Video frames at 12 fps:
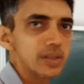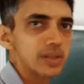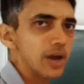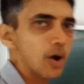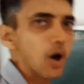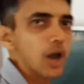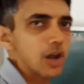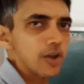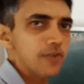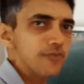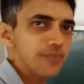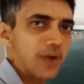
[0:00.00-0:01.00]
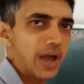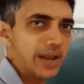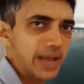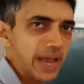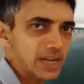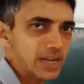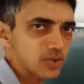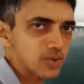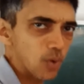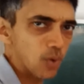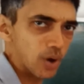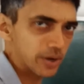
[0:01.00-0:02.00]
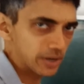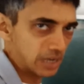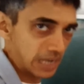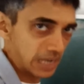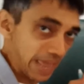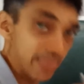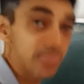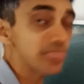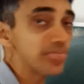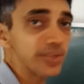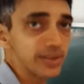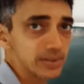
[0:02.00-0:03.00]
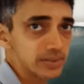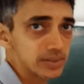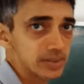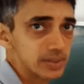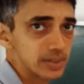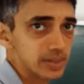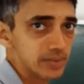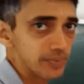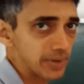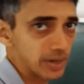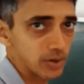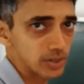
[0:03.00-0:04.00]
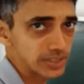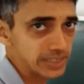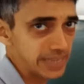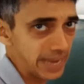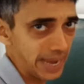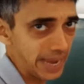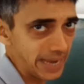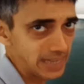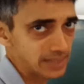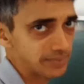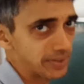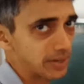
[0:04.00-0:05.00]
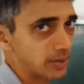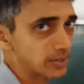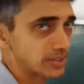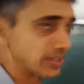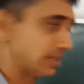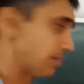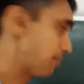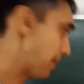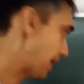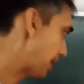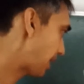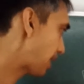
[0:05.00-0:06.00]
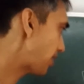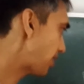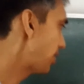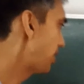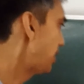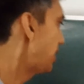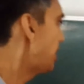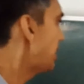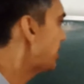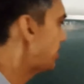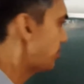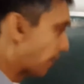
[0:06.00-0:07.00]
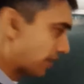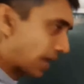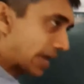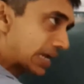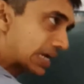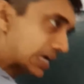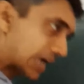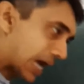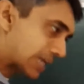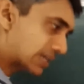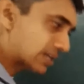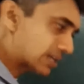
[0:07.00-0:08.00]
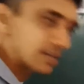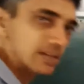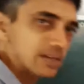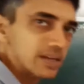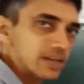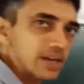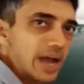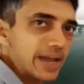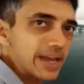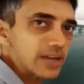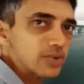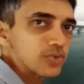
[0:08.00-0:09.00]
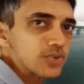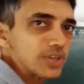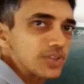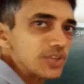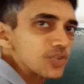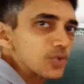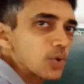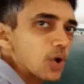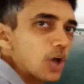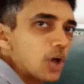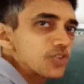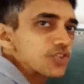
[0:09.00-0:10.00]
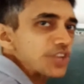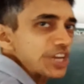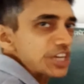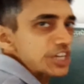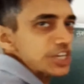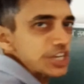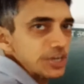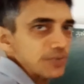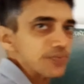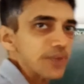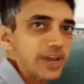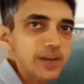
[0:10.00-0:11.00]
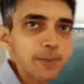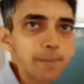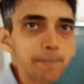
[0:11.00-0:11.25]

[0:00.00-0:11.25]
They're all infinite on length. We cannot see the end, we cannot see the beginning. When I cut, I get to see this cross section, right?